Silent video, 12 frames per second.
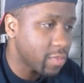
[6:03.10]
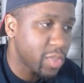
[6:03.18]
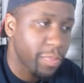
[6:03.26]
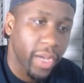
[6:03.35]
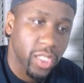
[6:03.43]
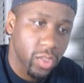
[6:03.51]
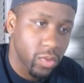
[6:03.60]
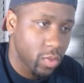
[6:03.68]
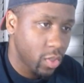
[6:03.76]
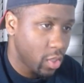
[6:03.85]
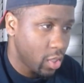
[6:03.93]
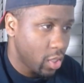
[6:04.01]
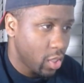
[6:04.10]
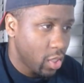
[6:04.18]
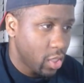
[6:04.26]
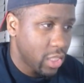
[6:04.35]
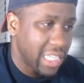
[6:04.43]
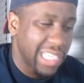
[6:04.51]
special
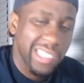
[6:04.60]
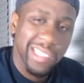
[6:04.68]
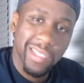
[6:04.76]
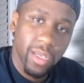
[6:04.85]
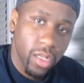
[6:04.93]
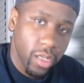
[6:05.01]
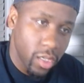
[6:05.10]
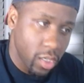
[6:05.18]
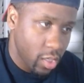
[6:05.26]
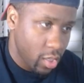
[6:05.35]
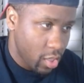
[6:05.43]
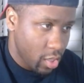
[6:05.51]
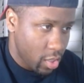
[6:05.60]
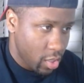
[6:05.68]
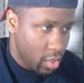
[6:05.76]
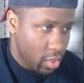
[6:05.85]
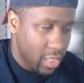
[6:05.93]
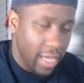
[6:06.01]
to his city,
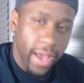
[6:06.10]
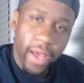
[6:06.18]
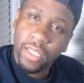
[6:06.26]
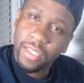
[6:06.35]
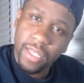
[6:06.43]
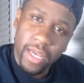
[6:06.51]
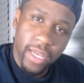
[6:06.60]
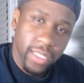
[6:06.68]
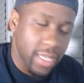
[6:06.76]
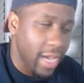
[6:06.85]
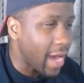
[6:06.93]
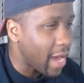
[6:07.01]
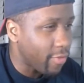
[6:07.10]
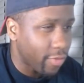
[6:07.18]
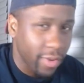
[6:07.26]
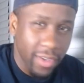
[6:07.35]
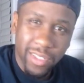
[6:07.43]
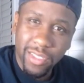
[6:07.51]
to S A, to
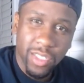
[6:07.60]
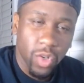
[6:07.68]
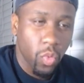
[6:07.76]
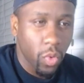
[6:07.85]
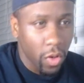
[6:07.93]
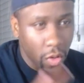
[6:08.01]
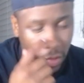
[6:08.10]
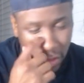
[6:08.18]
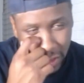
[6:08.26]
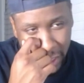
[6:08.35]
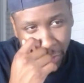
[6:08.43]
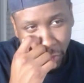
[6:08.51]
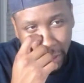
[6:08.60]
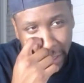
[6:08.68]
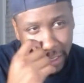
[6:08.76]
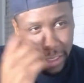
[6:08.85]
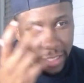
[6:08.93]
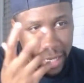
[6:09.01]
Africa, and to the world. So I'm really
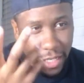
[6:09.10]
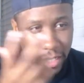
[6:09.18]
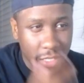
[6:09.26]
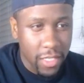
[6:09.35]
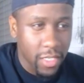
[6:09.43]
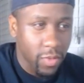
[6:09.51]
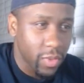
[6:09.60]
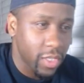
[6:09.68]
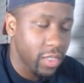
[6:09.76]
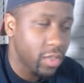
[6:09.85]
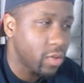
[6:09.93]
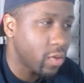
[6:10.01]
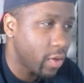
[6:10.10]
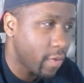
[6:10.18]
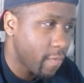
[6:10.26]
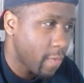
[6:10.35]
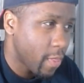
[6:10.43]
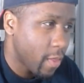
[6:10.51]
excited to see what he's doing.
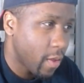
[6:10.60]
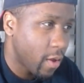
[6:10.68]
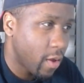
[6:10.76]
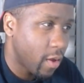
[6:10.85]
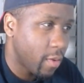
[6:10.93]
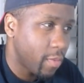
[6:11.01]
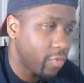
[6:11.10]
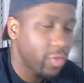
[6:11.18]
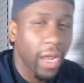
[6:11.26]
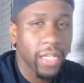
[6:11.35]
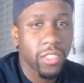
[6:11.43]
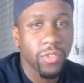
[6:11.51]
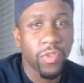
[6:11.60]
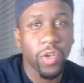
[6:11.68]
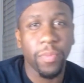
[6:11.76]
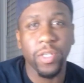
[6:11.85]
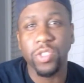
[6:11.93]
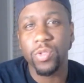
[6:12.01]
Um, if you like this video,
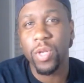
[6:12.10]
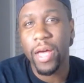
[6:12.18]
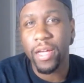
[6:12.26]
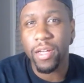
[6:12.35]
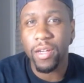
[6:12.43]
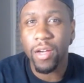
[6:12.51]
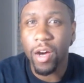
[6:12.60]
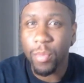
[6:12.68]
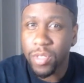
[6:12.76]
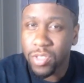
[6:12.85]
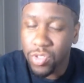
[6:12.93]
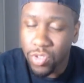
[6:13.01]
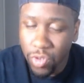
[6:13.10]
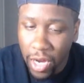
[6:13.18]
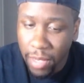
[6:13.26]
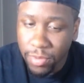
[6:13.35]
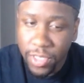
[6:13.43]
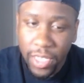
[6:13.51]
make sure you like, comment,
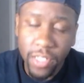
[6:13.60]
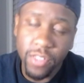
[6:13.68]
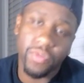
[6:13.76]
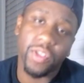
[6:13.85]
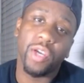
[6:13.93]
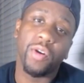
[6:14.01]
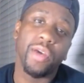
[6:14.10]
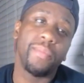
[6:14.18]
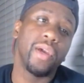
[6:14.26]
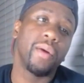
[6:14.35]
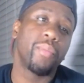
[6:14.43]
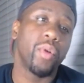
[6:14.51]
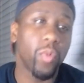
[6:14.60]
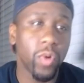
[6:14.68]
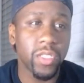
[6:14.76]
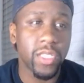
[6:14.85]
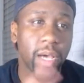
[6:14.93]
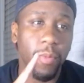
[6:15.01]
subscribe, share this video. Hit me up on the
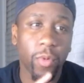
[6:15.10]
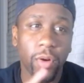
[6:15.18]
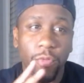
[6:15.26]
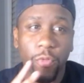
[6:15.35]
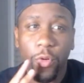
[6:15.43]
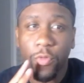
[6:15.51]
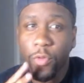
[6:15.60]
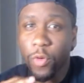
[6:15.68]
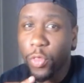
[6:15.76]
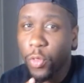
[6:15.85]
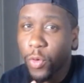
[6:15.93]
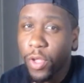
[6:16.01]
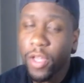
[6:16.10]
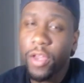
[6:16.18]
WhatsApp one four four three,